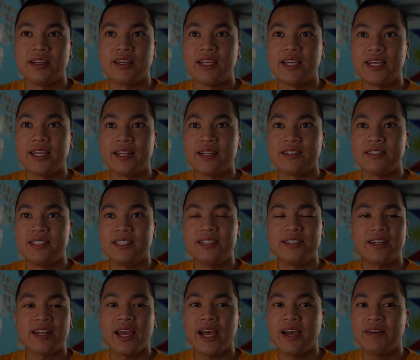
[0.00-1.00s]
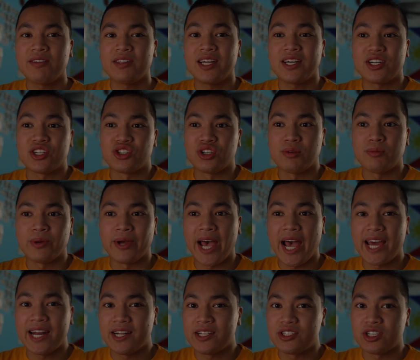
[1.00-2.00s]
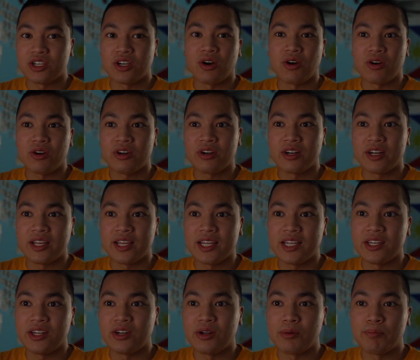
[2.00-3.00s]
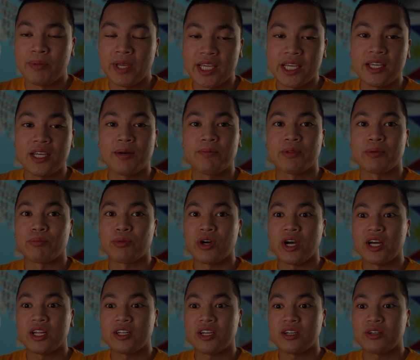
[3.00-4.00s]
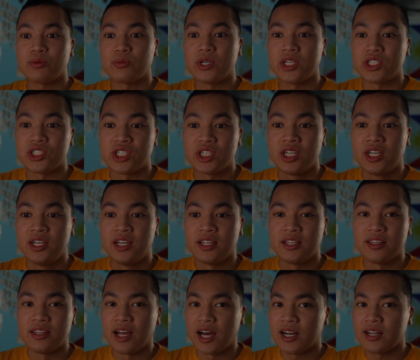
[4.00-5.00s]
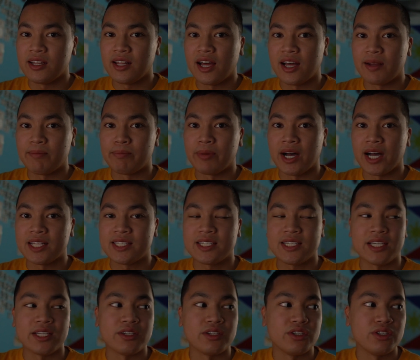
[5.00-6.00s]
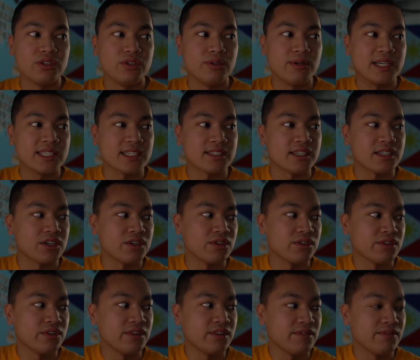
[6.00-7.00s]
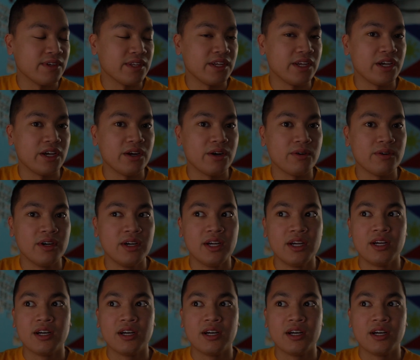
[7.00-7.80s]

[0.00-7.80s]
it didn't have a lot of trouble adding to cart and, you know, picking up the product, which not a lot of bots can do, as I said earlier in the video,